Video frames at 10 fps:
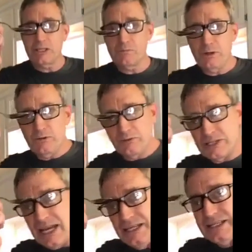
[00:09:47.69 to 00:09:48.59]
spoon for
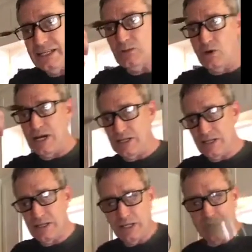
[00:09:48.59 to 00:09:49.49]
tasting, the one I
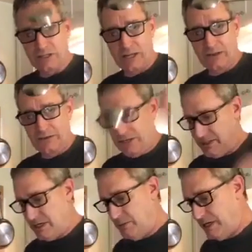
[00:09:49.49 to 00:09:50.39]
just used, and then this is
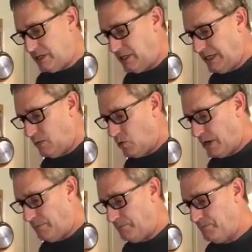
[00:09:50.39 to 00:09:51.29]
going to be a clean
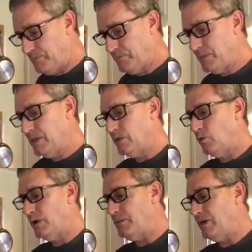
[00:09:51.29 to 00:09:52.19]
one. The
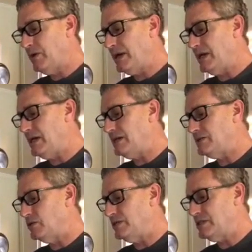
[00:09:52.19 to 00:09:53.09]
one in my right hand is
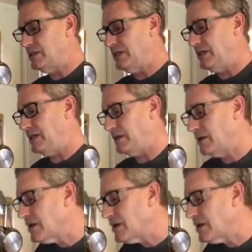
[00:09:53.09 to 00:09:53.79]
always clean.